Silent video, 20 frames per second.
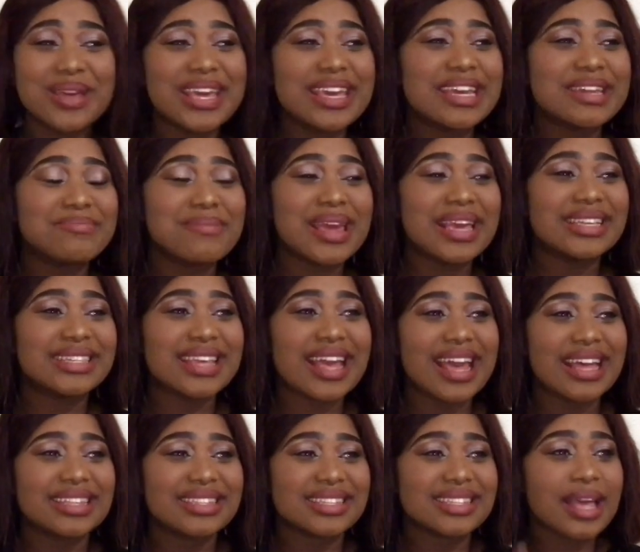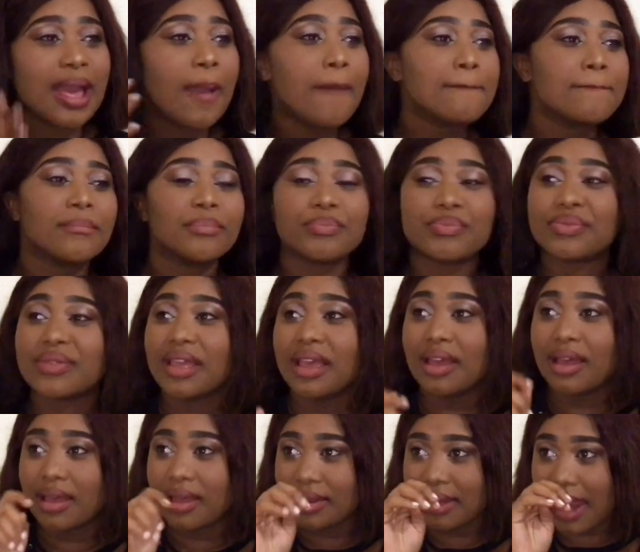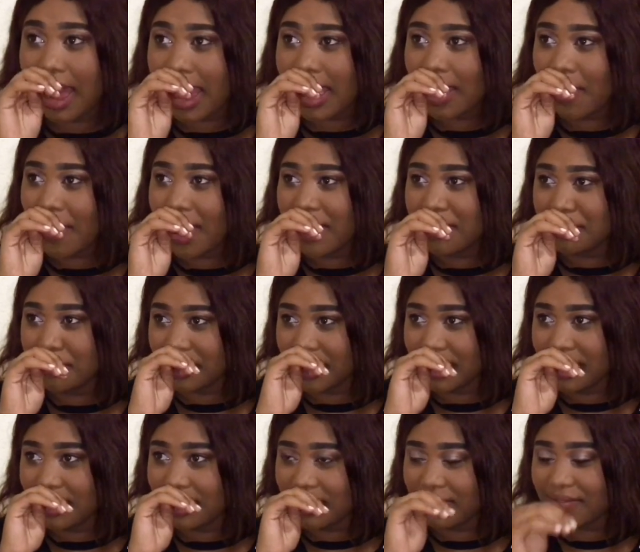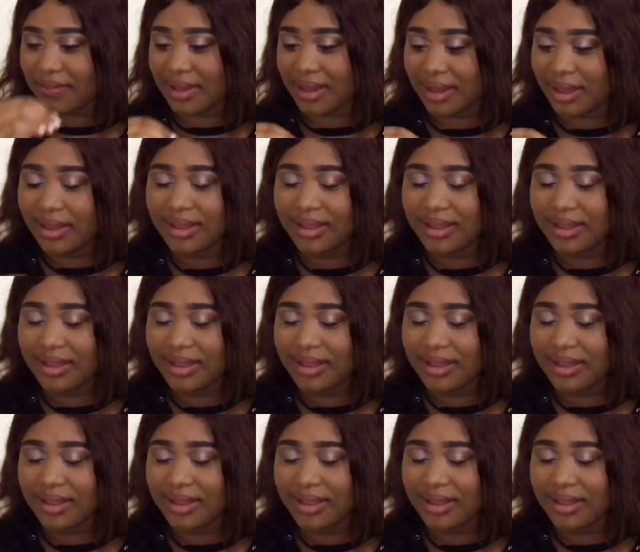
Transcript: make it make sense. Now you won't believe.